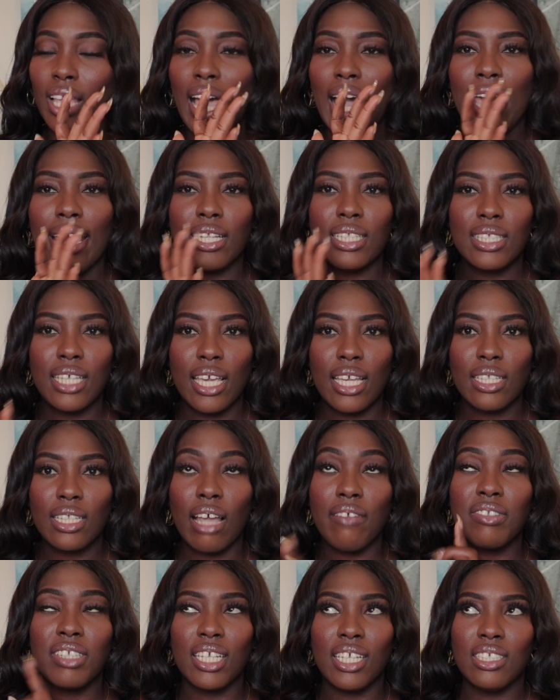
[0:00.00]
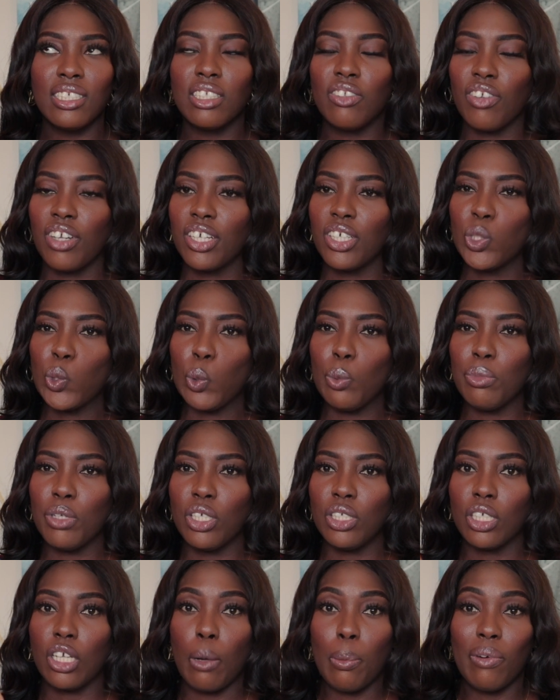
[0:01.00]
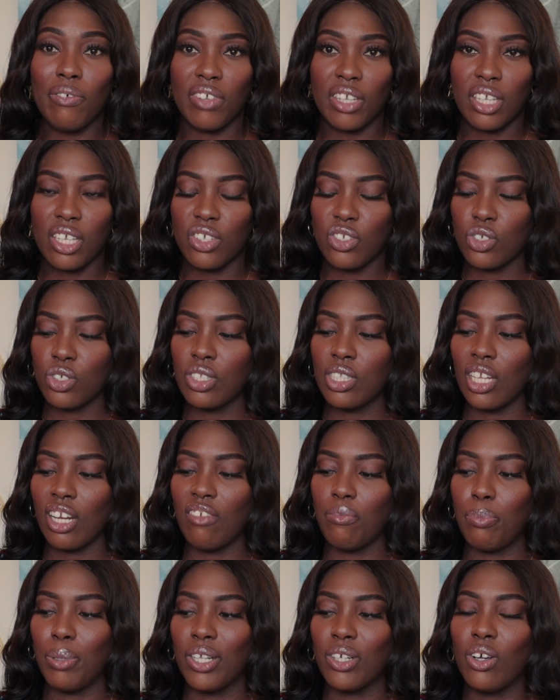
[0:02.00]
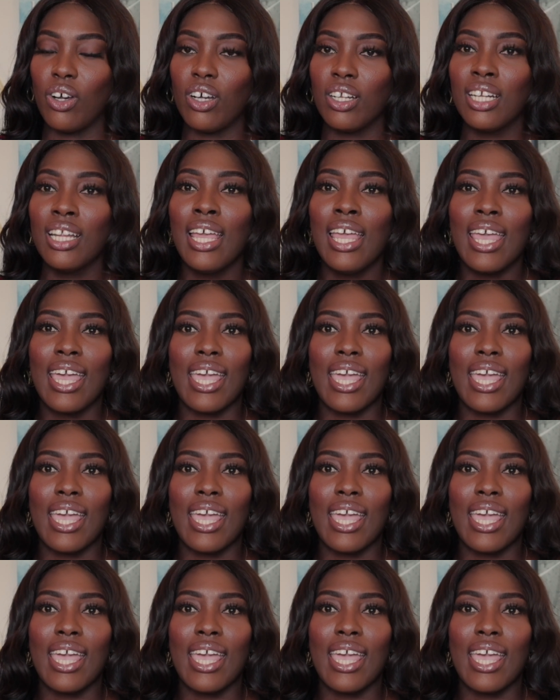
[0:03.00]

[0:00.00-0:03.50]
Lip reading: I've taken this fragrance with me on a couple vacations that I've been on,